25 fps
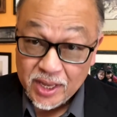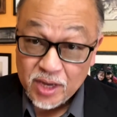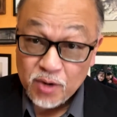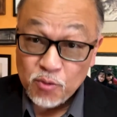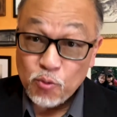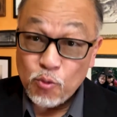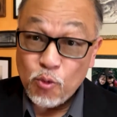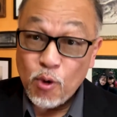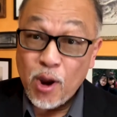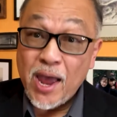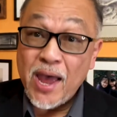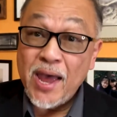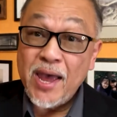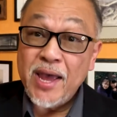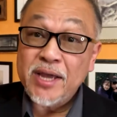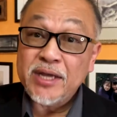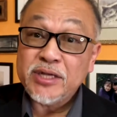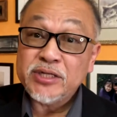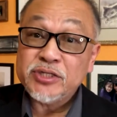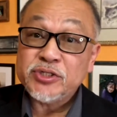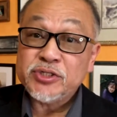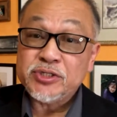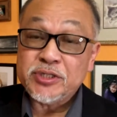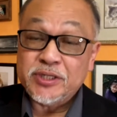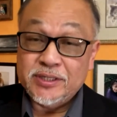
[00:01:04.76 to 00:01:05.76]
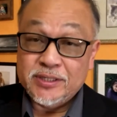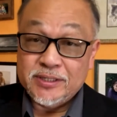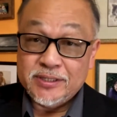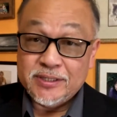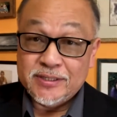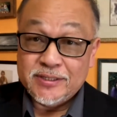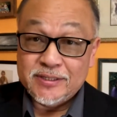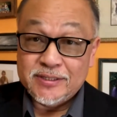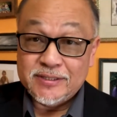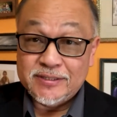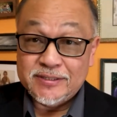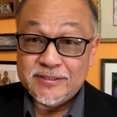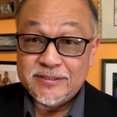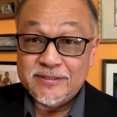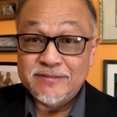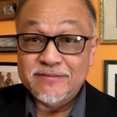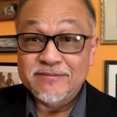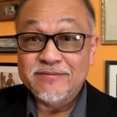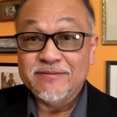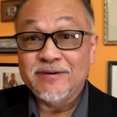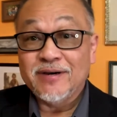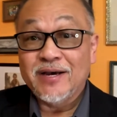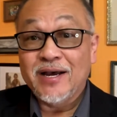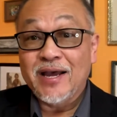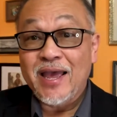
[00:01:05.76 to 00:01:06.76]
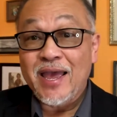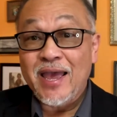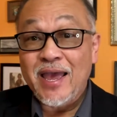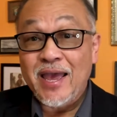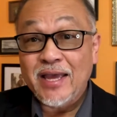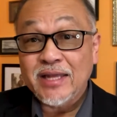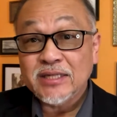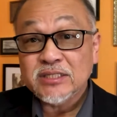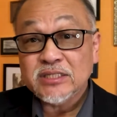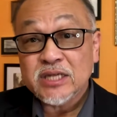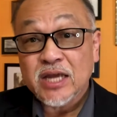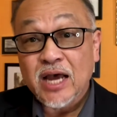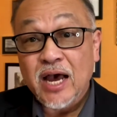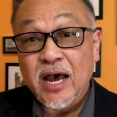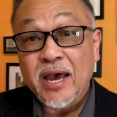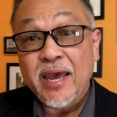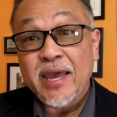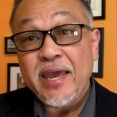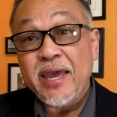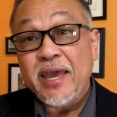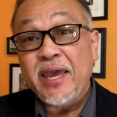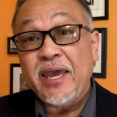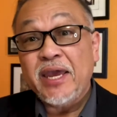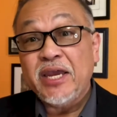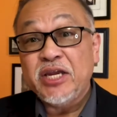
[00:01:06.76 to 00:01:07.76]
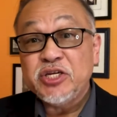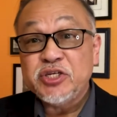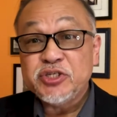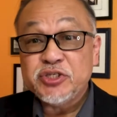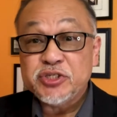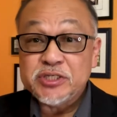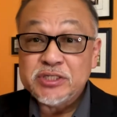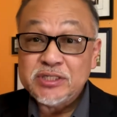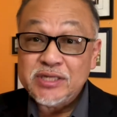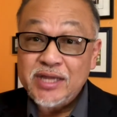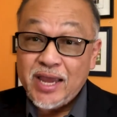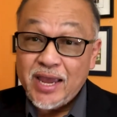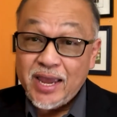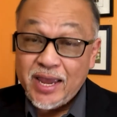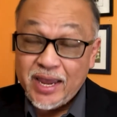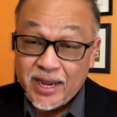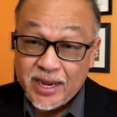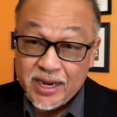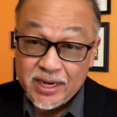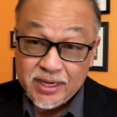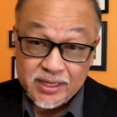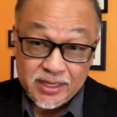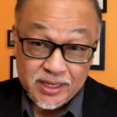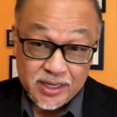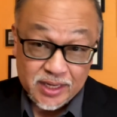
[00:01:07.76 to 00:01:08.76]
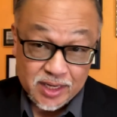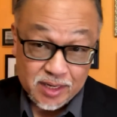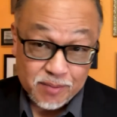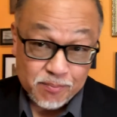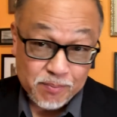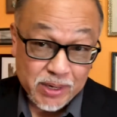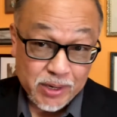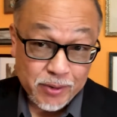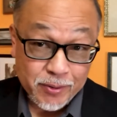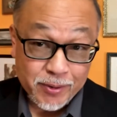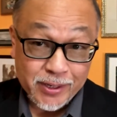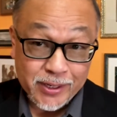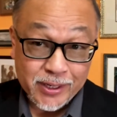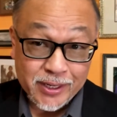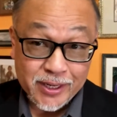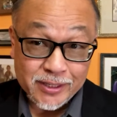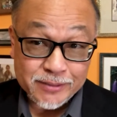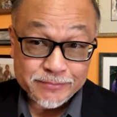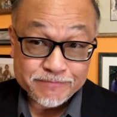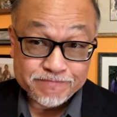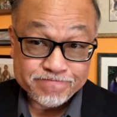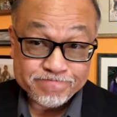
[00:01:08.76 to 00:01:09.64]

and rash of anti-Asian hate in America.